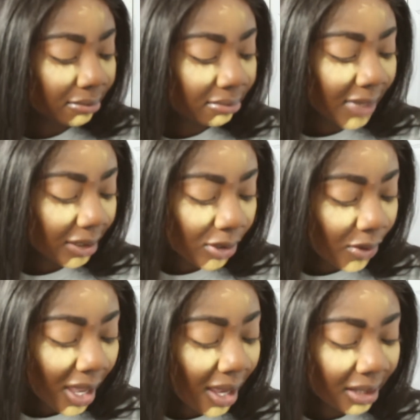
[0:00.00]
That's
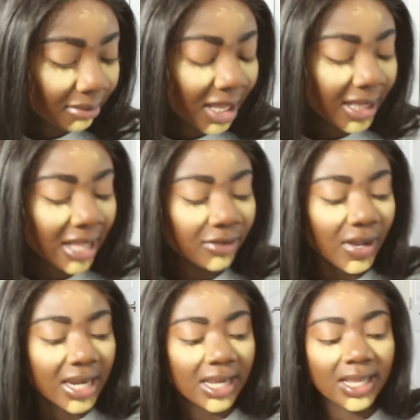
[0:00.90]
okay, and that's
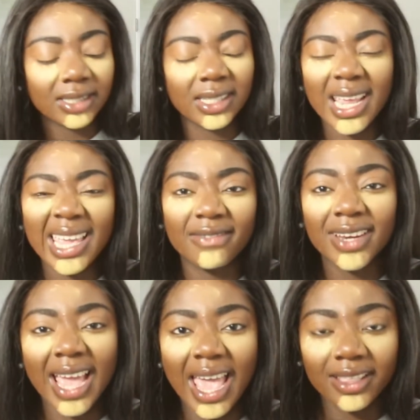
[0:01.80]
fine. And yesterday
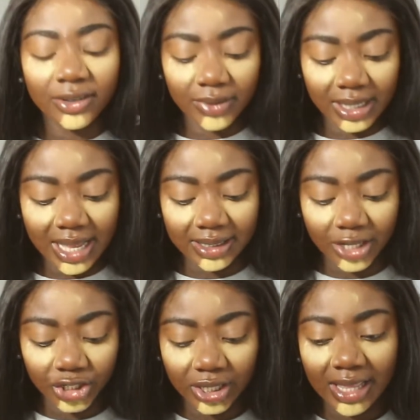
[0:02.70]
even I had the
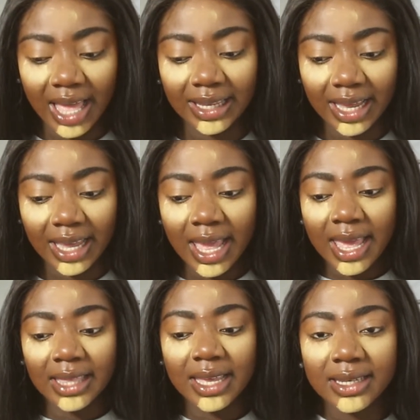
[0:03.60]
realization that like
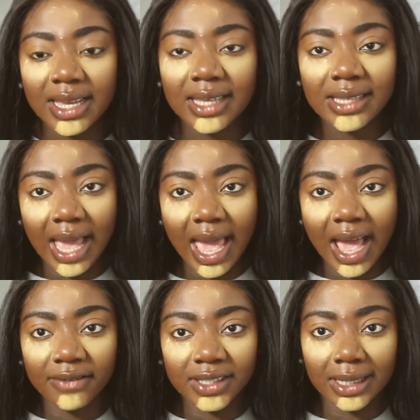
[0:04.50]
the days I
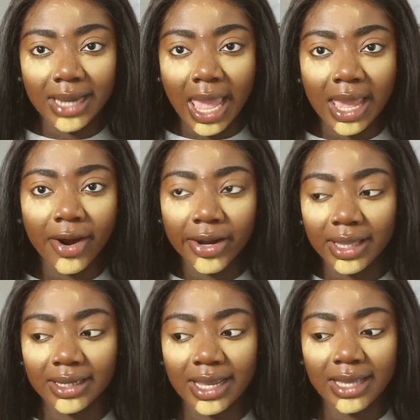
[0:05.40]
have today are
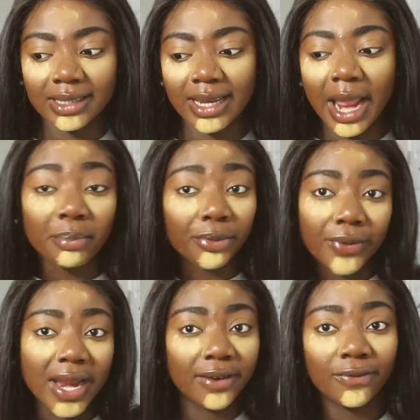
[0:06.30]
the days that I
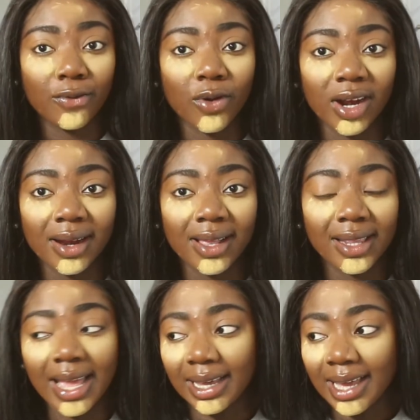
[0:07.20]
prayed for.
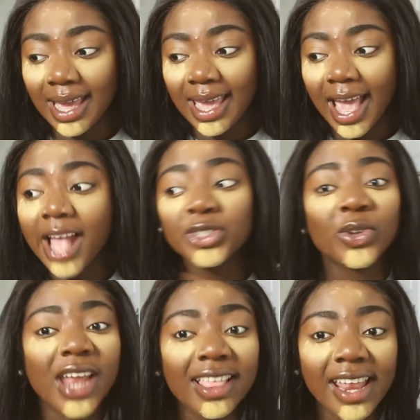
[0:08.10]
Like, and
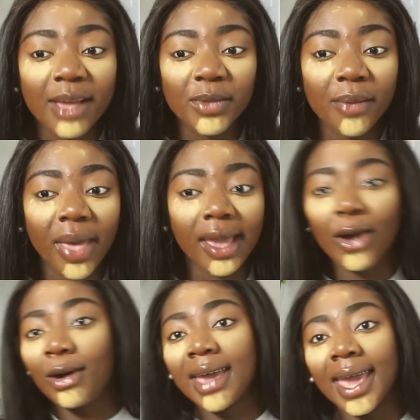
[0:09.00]
so now that I'm
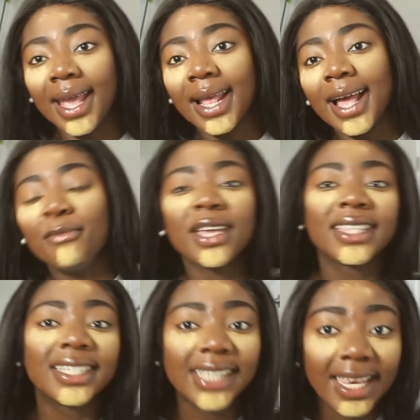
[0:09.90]
like, okay, I'm like,
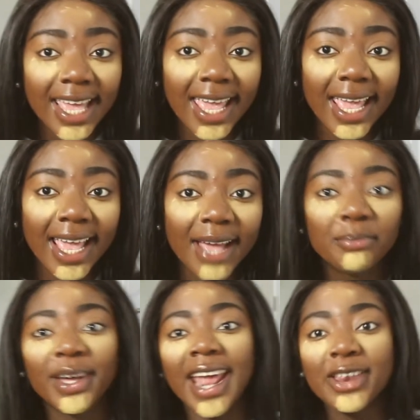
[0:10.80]
this ain't it,
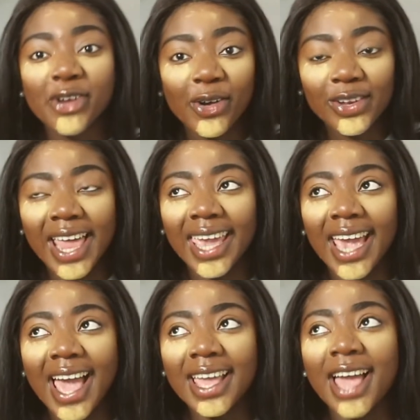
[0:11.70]
but I know, like,
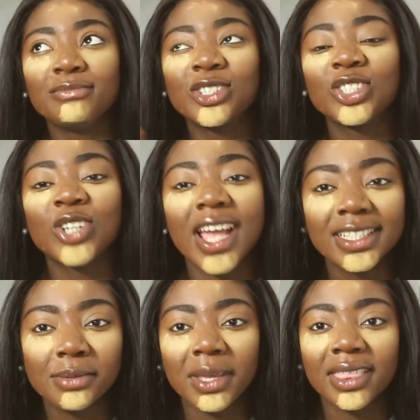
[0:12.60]
I'm just
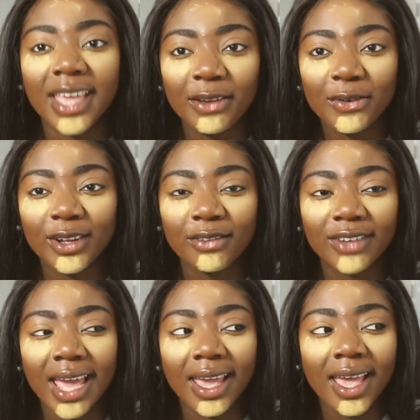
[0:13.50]
trying to be thankful of
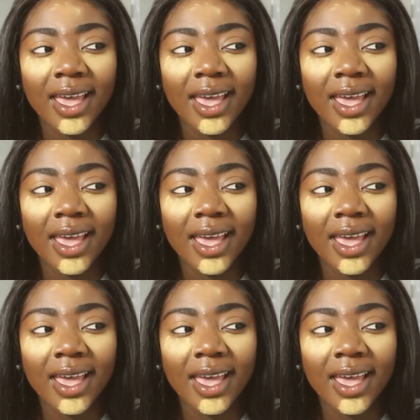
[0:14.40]
like,